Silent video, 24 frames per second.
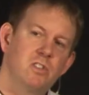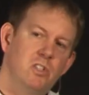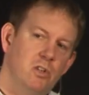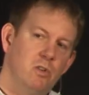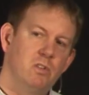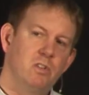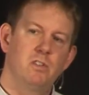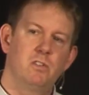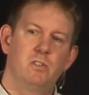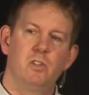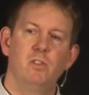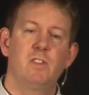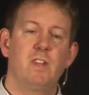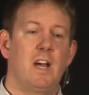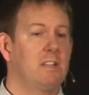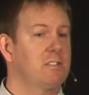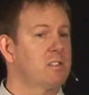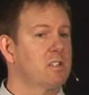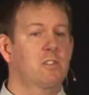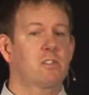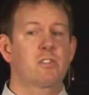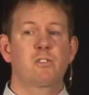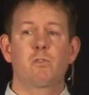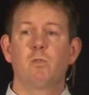you to do that. It's
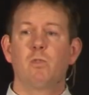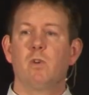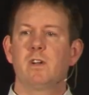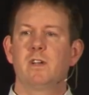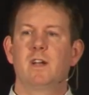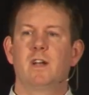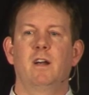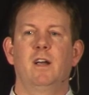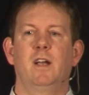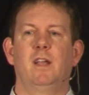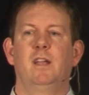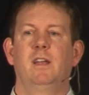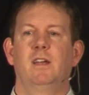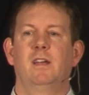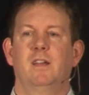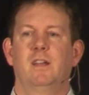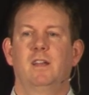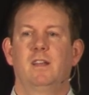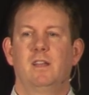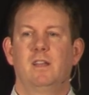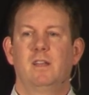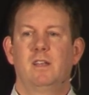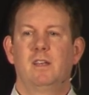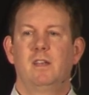extraordinary.
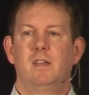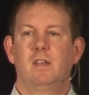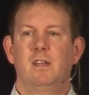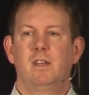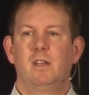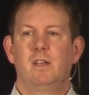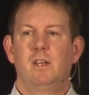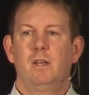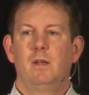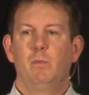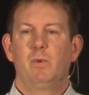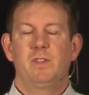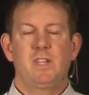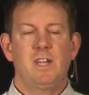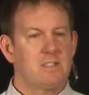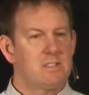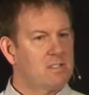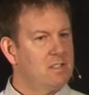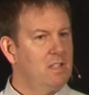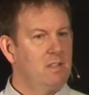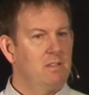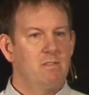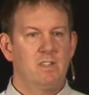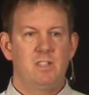But that's
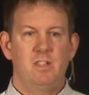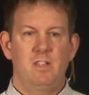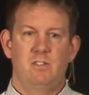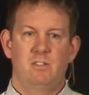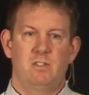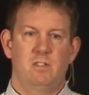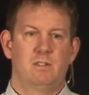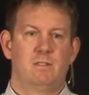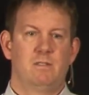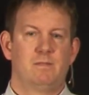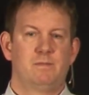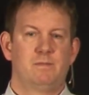the invitation.